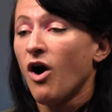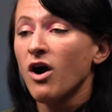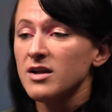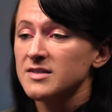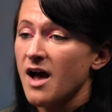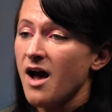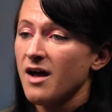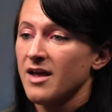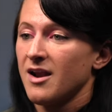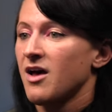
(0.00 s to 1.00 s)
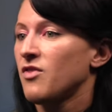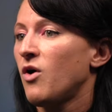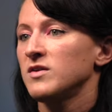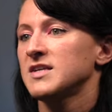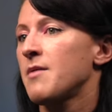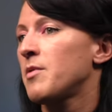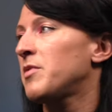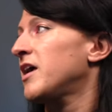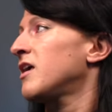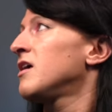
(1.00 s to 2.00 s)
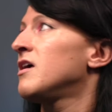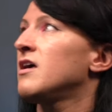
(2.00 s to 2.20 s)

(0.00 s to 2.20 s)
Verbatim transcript: heart attack. And the whole time I'm like,